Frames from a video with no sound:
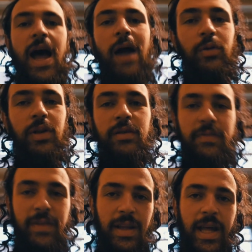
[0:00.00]
I really
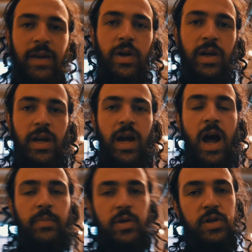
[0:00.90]
feel like we could
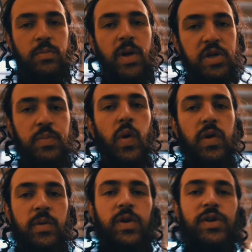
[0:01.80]
accomplish much more
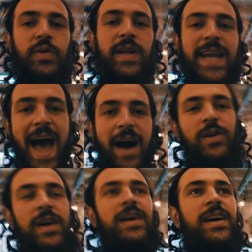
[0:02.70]
than we're doing now